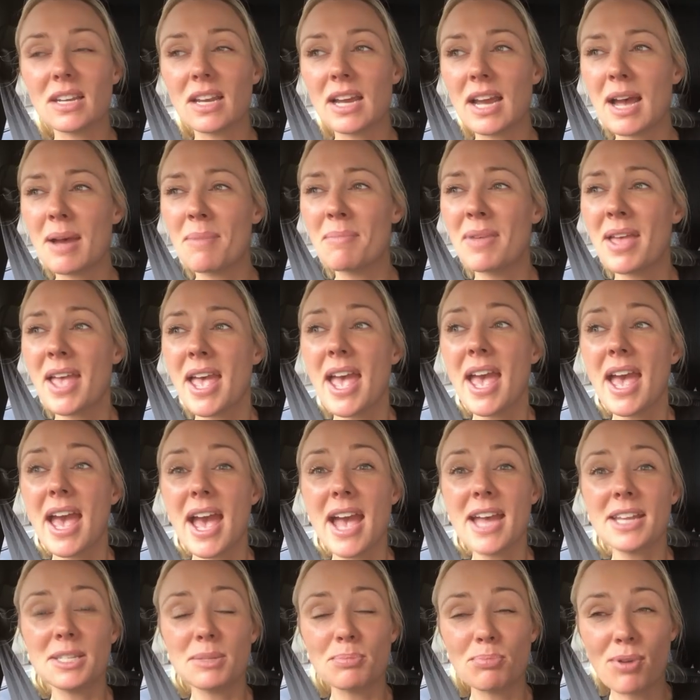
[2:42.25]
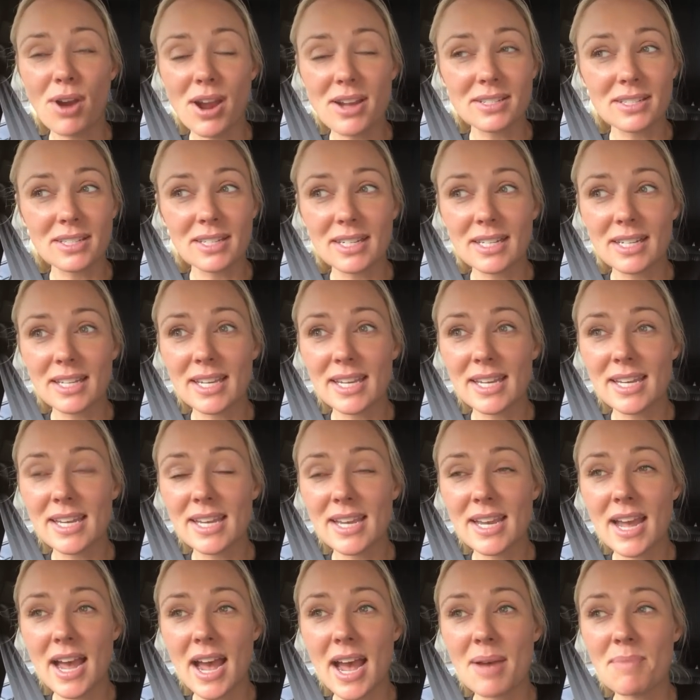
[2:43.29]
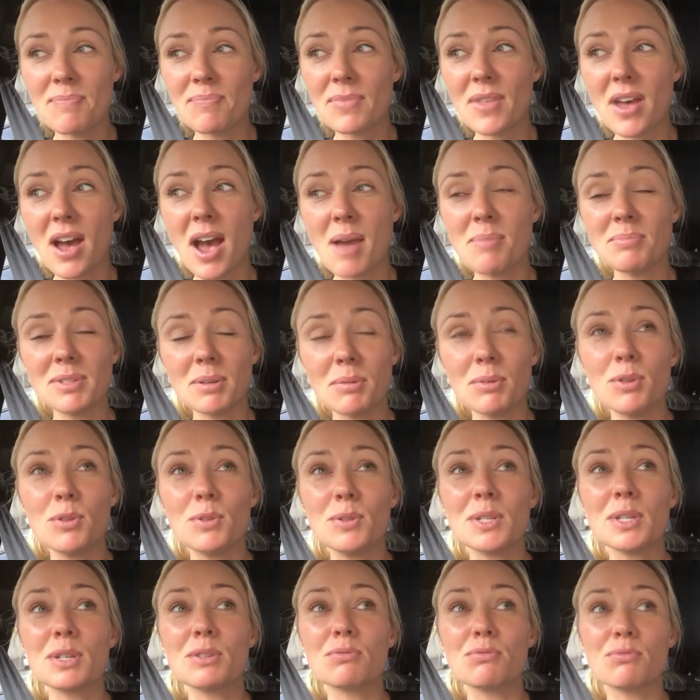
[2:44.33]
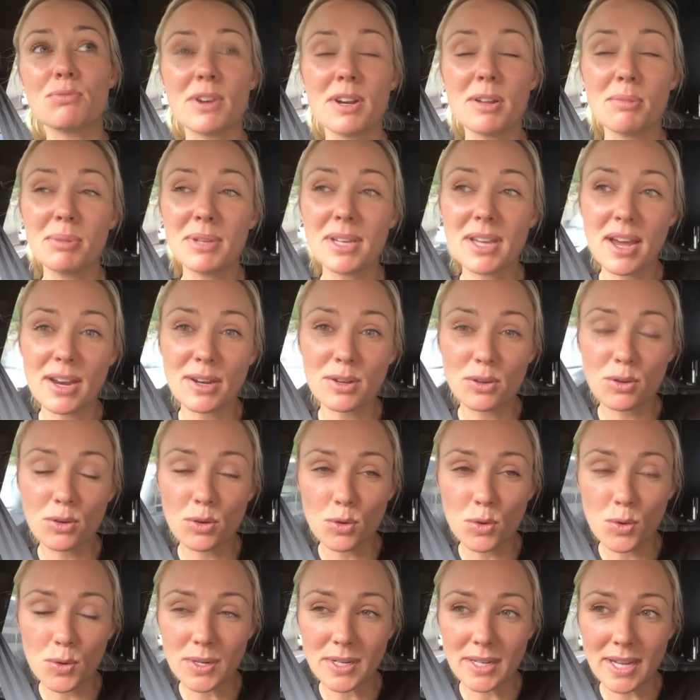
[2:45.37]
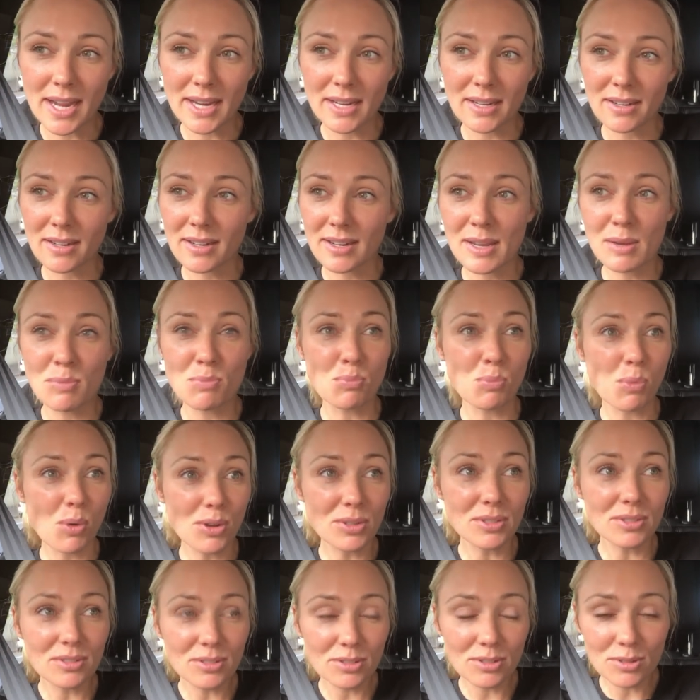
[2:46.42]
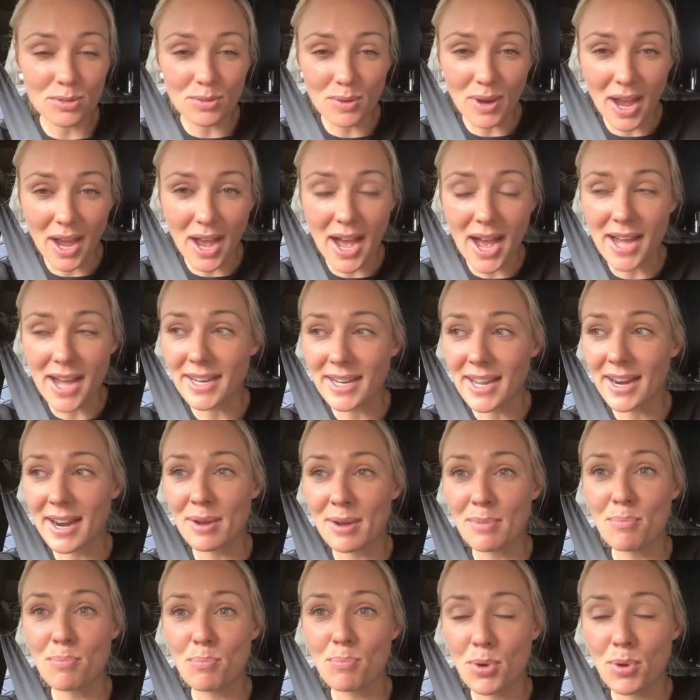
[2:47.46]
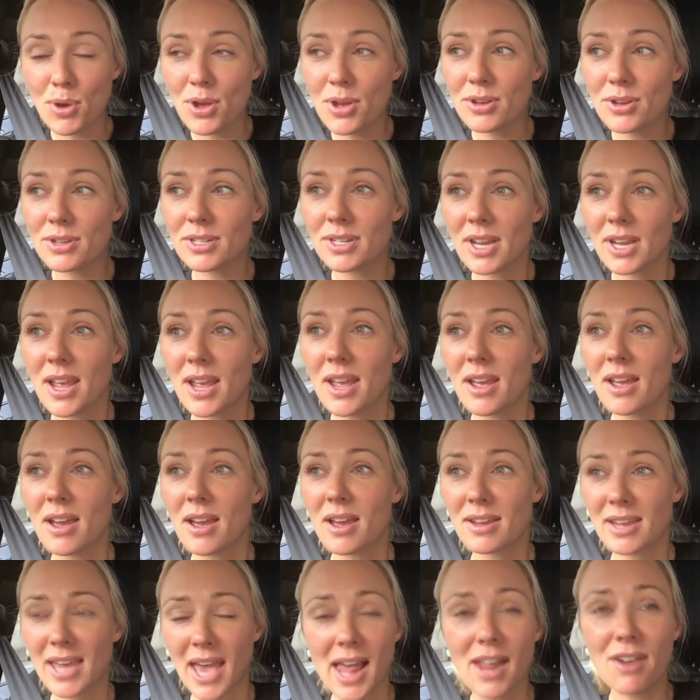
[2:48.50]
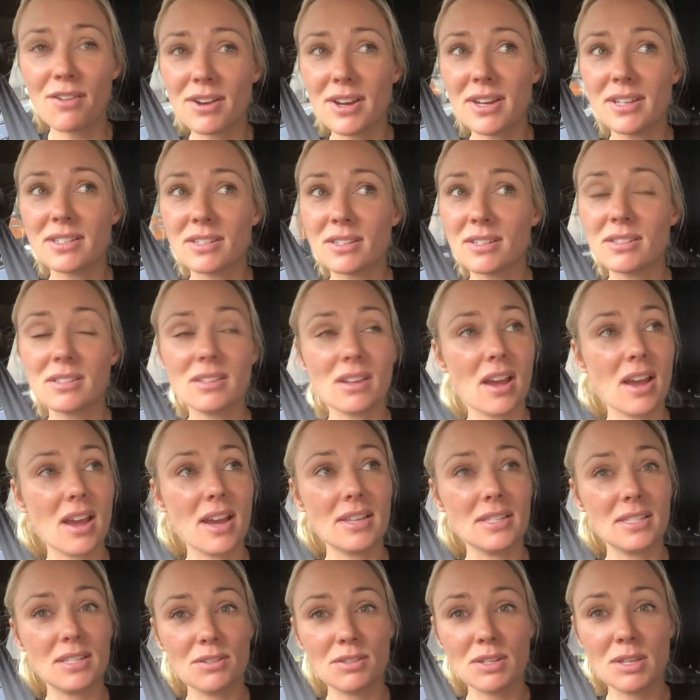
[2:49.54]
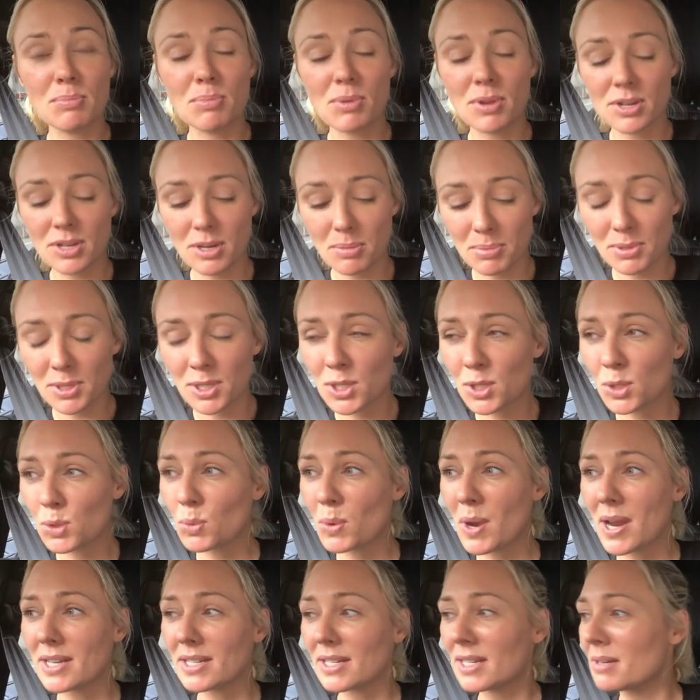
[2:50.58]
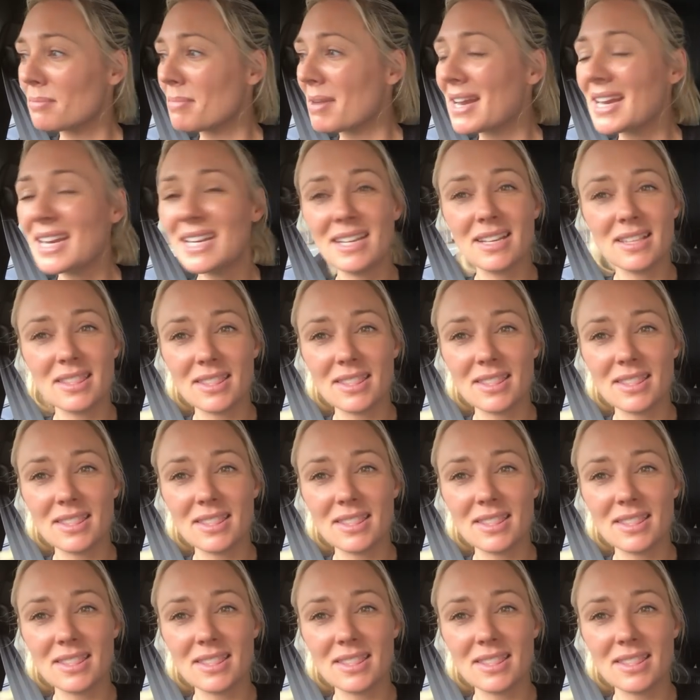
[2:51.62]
Um, and surprisingly, um, I'm someone who's incredibly uncoordinated. It wasn't too hard, and I burnt calories because I seriously burnt up a sweat and my inner